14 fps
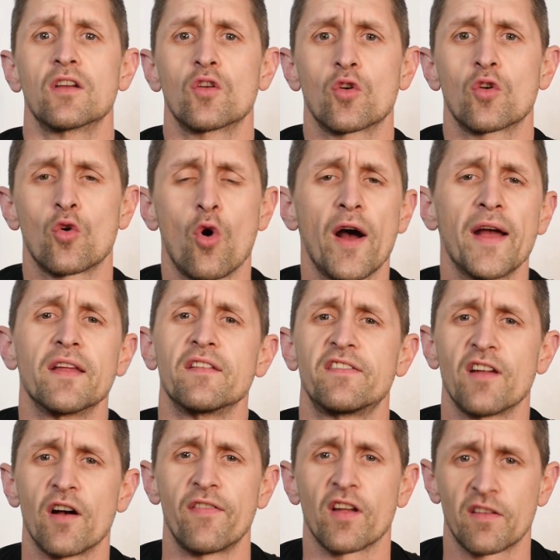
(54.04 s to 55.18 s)
quite
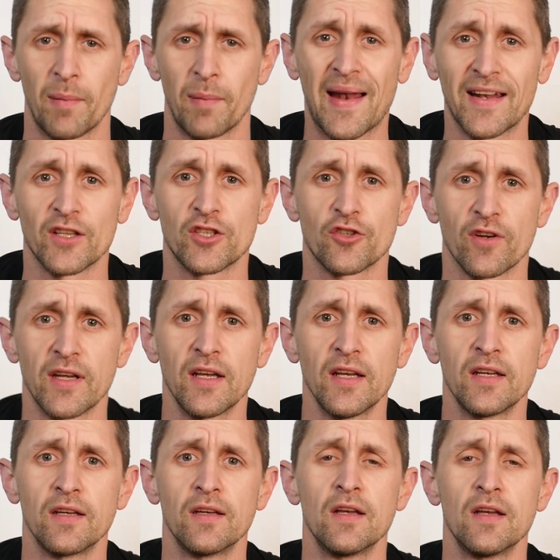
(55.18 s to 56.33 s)
self-explanatory.
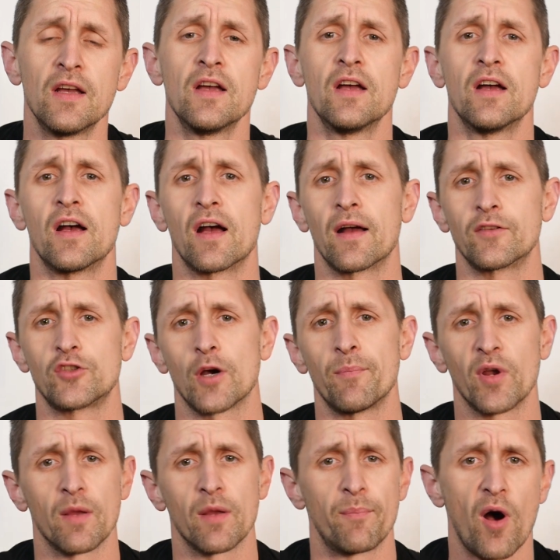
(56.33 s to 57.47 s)
Jump
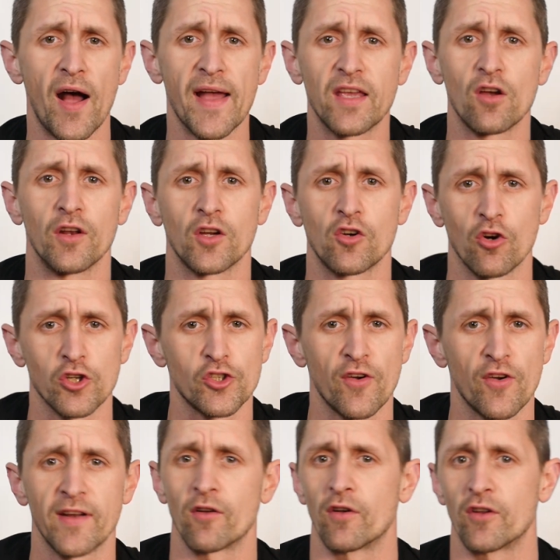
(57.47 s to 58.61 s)
on a bike, on a cross
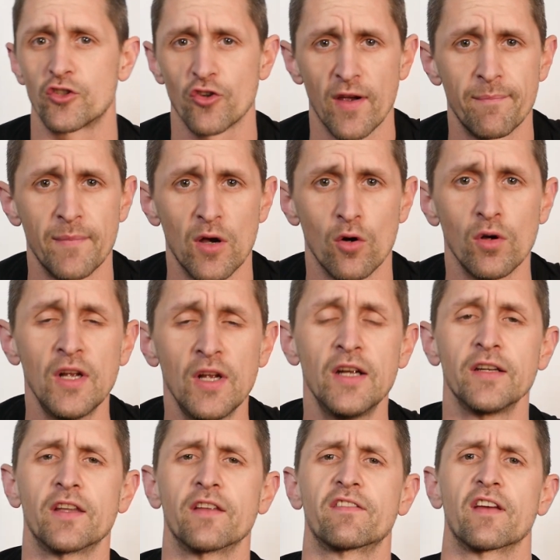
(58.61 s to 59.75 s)
trainer, on a treadmill,
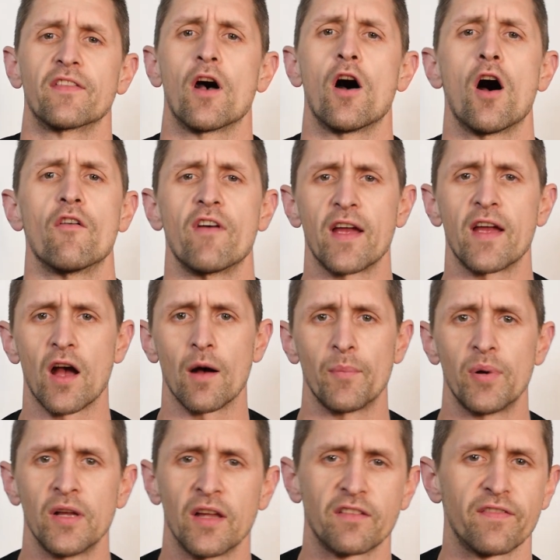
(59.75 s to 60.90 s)
just get the heart rate up.
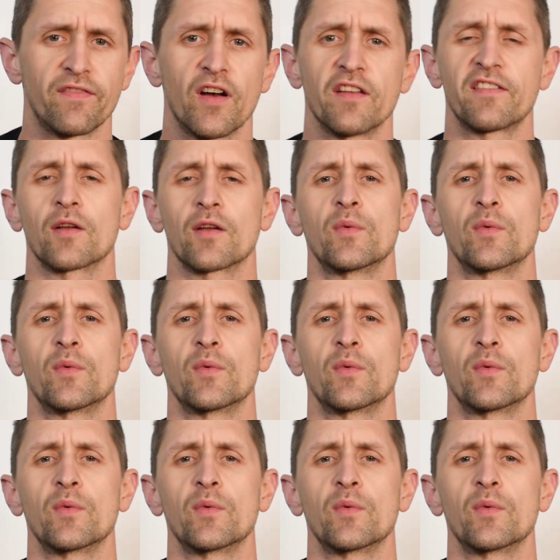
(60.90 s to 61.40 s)
That's the first thing we